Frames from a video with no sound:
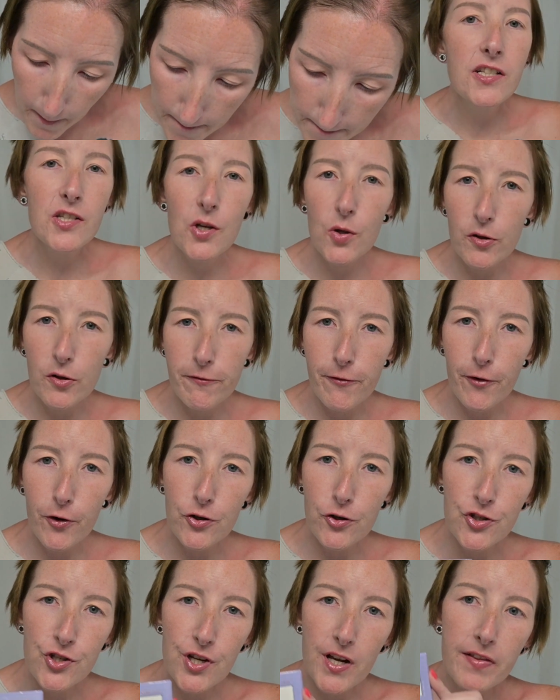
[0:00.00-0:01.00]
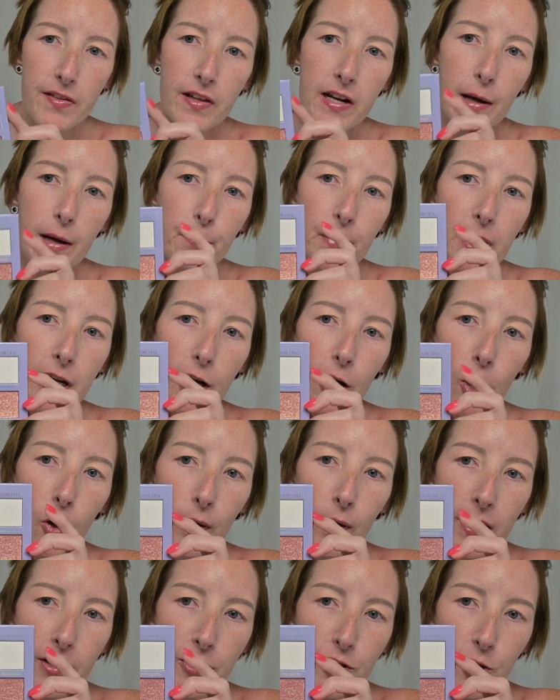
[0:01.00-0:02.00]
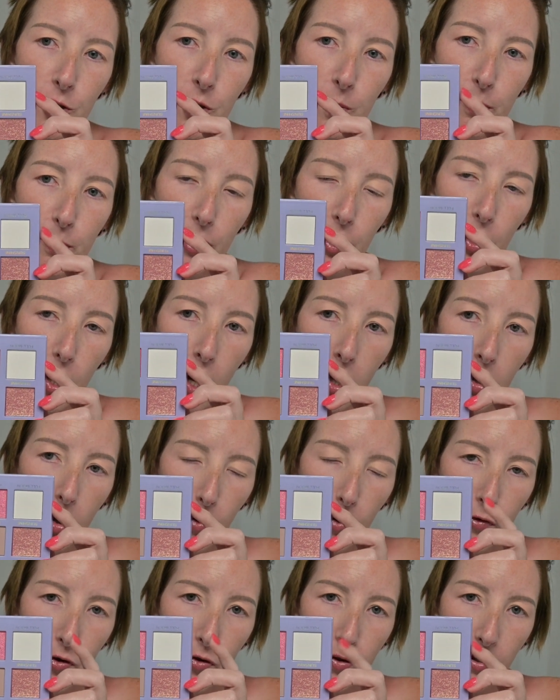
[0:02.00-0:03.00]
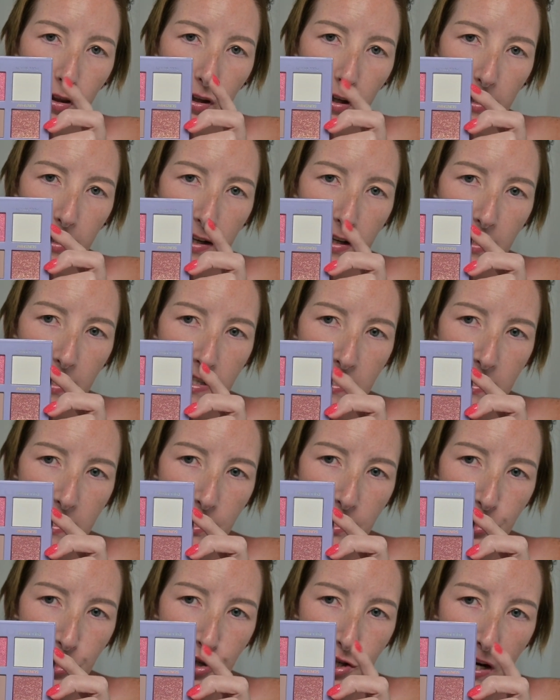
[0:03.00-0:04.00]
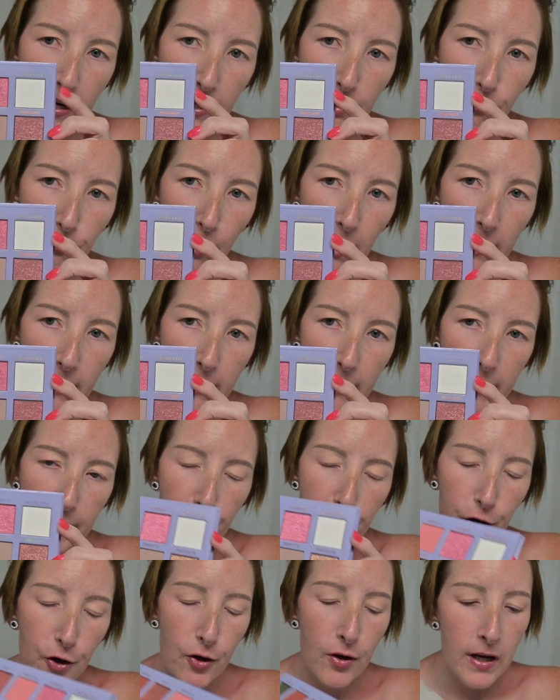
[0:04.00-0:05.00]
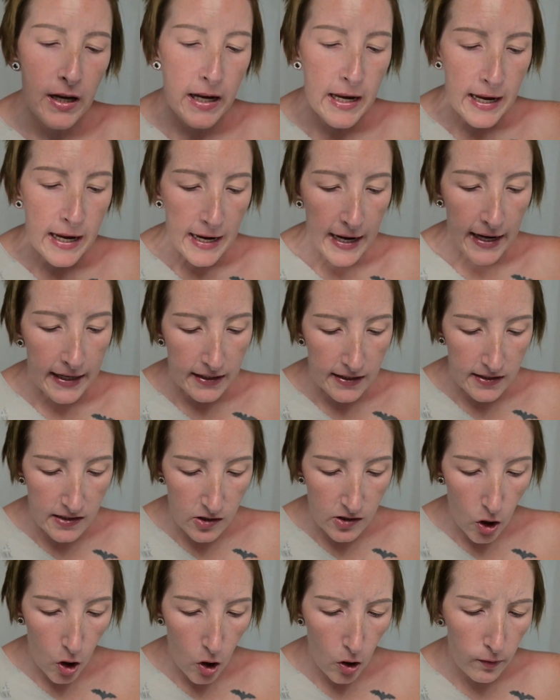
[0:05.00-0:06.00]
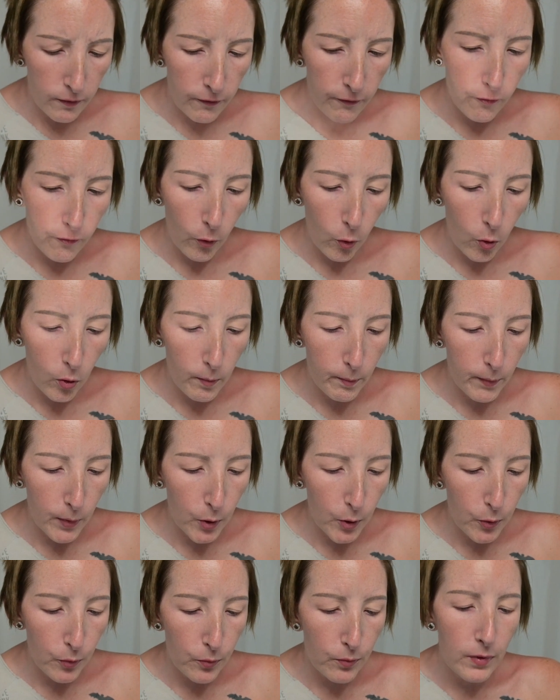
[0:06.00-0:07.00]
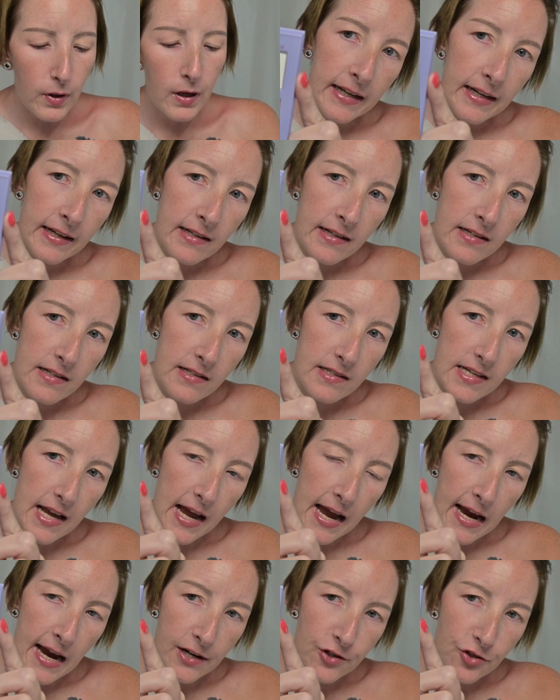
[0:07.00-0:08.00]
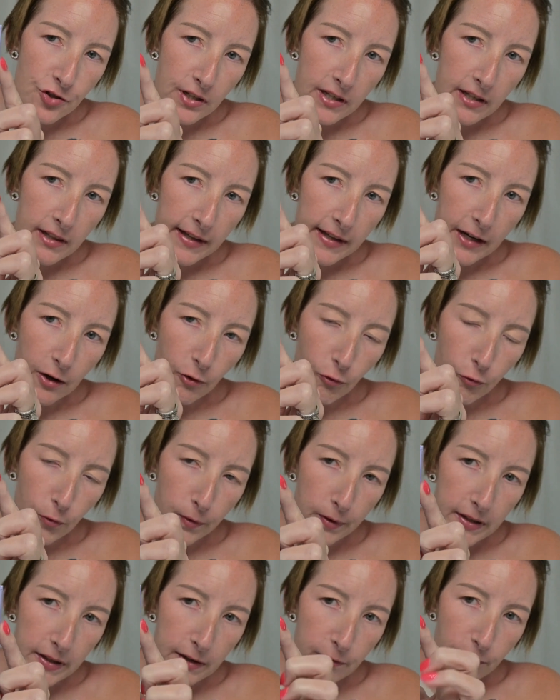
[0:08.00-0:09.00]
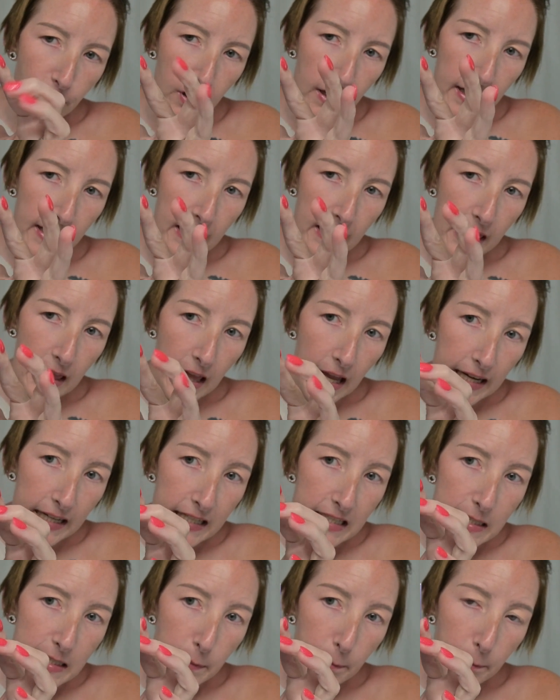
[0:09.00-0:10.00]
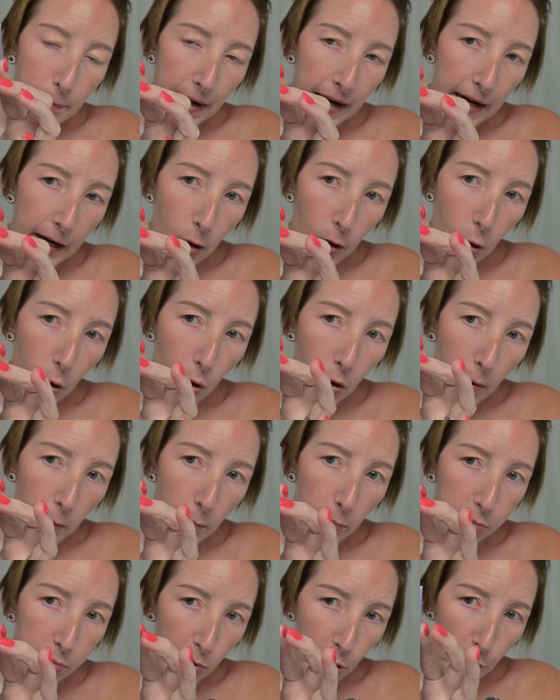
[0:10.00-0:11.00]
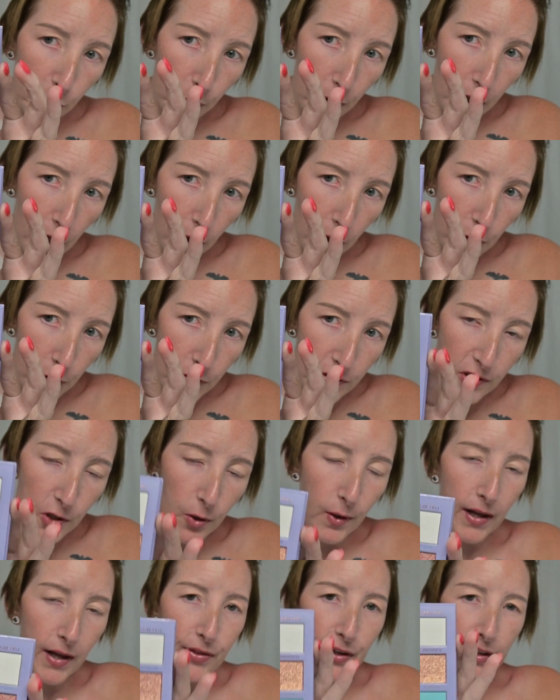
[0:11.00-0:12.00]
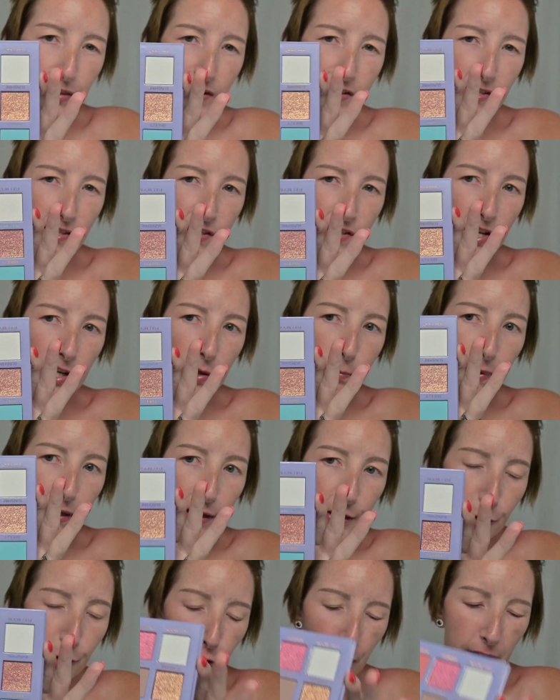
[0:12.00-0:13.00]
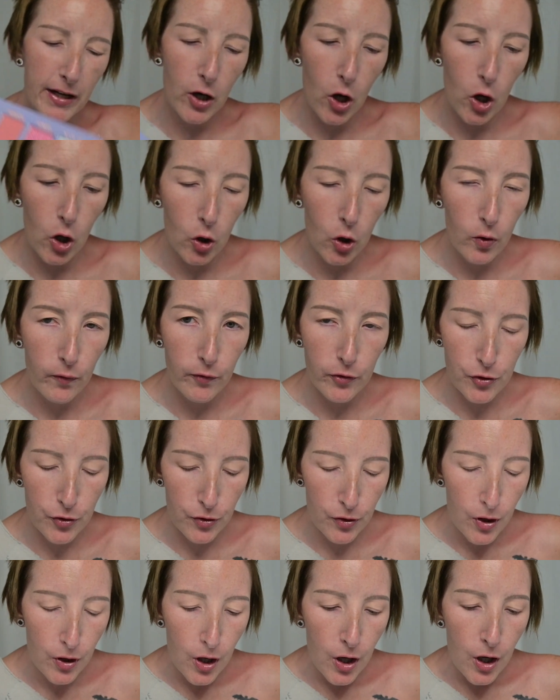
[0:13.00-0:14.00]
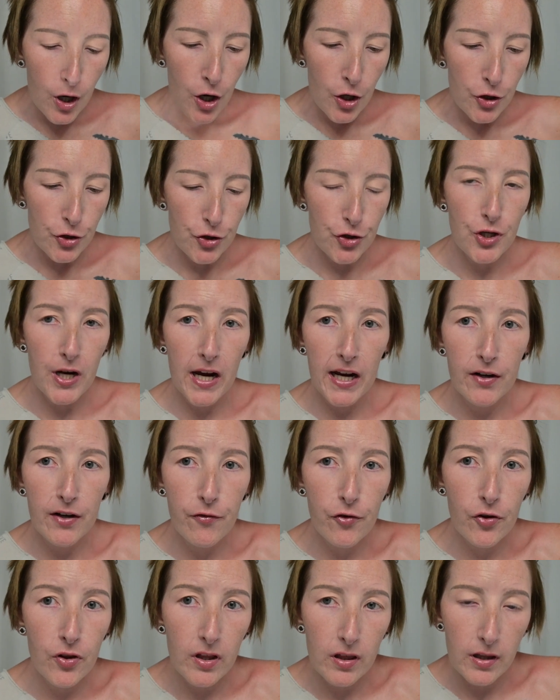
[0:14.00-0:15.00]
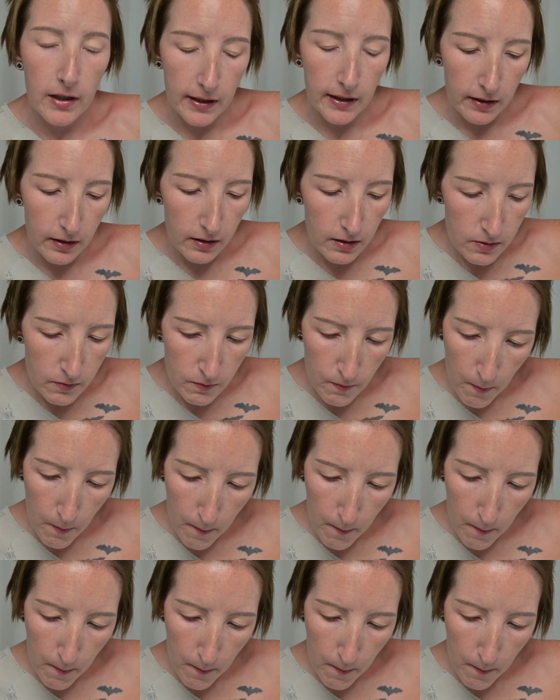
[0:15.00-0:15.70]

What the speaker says: So the first shade that I'm going to go into to put all over the lid is this shade right here. And it's called Full Moon. It is actually like a really, really light pale blue color. So I think this is going to be a great all over shade for the lid.